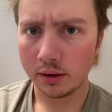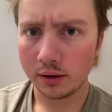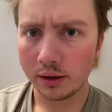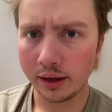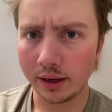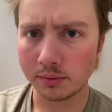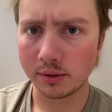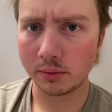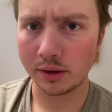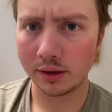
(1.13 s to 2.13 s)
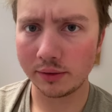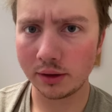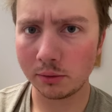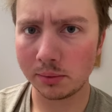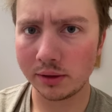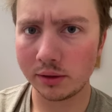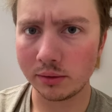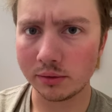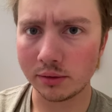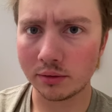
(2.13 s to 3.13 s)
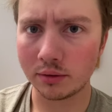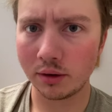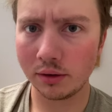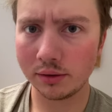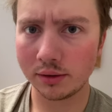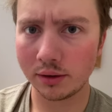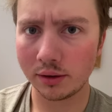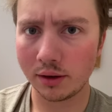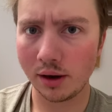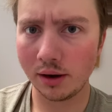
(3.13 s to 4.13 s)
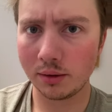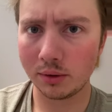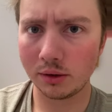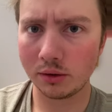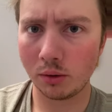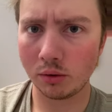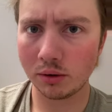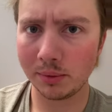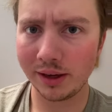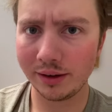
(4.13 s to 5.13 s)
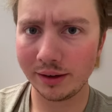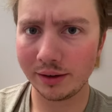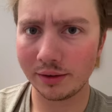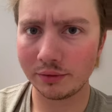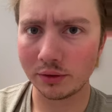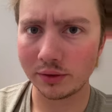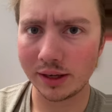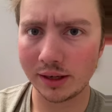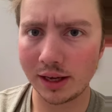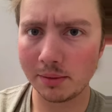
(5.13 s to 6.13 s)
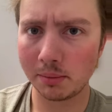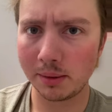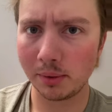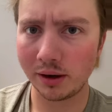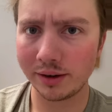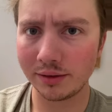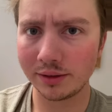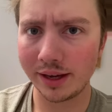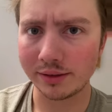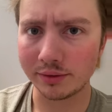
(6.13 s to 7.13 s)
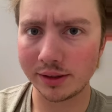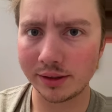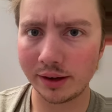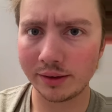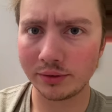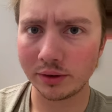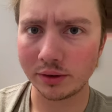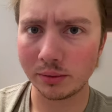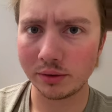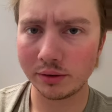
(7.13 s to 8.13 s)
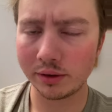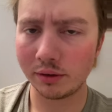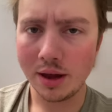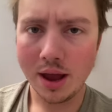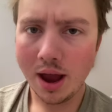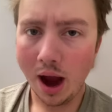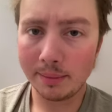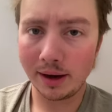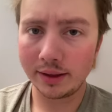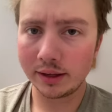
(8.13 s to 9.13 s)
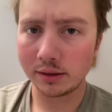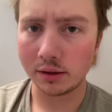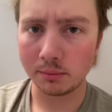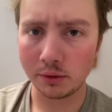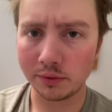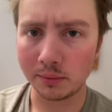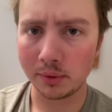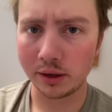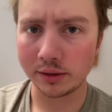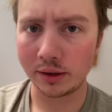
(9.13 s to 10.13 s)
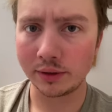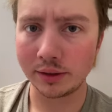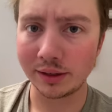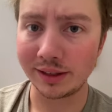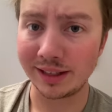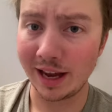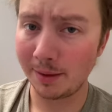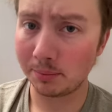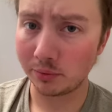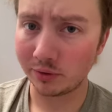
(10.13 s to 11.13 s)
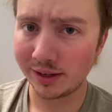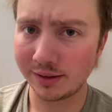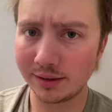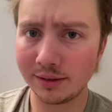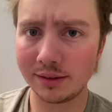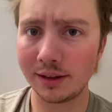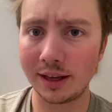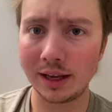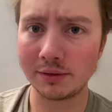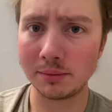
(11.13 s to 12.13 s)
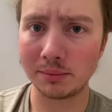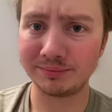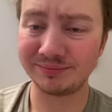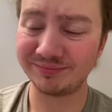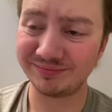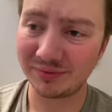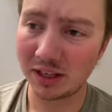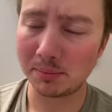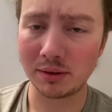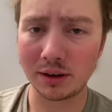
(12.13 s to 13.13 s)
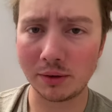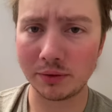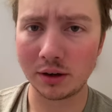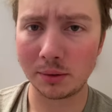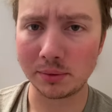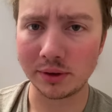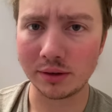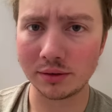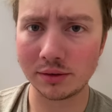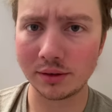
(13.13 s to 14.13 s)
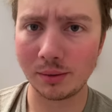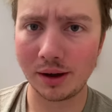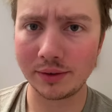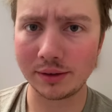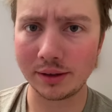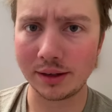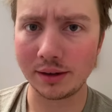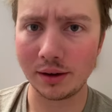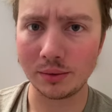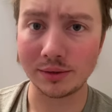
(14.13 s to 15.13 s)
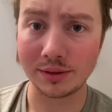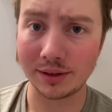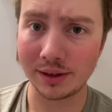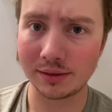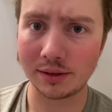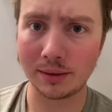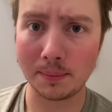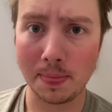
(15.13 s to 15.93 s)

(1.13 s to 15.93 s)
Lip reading: Hey guys, what's going on? I'll give you a little bit of news. Ross Cockrell, cornerback for the Tampa Bay Buccaneers, has re-signed for a 2-year deal. I mean, I think it's a good move for the Bucs, obviously depth reasons. He's been around for a couple years, so obviously he knows the system.